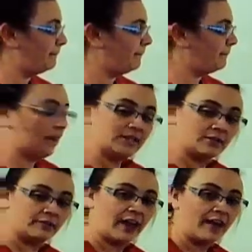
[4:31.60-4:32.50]

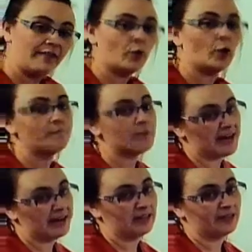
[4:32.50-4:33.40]
plus 5 or
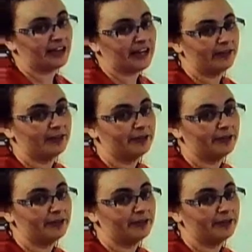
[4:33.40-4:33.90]
minus 5?